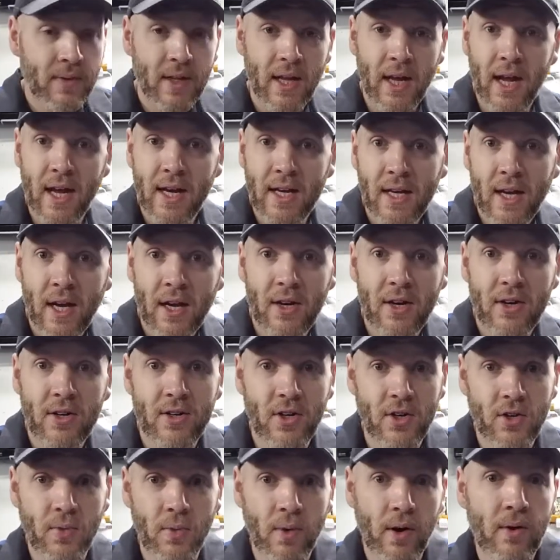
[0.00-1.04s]
$800 to
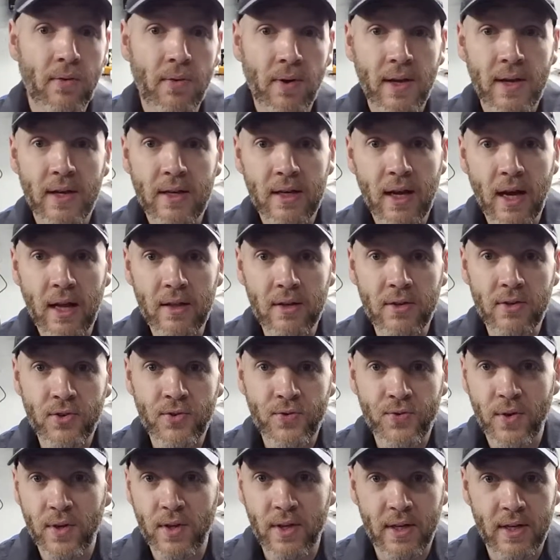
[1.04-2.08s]
$1,200
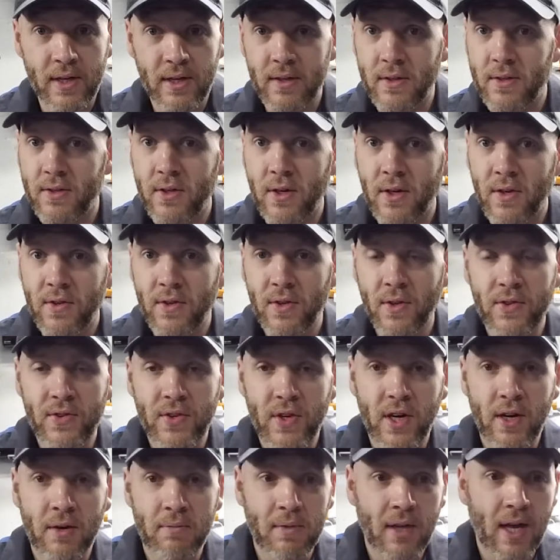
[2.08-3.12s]
for the Crystal
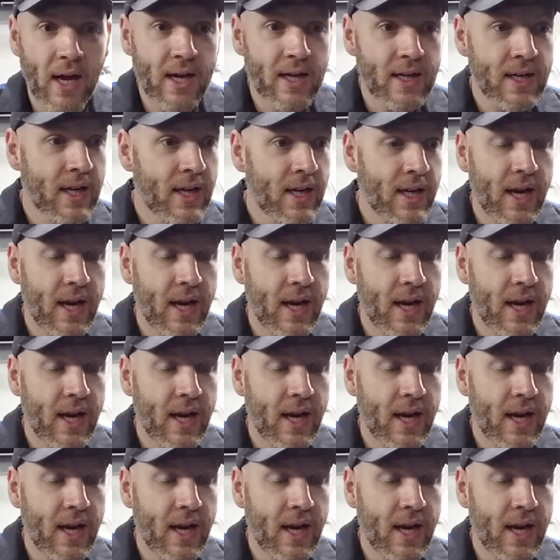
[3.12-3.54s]
Serum Light,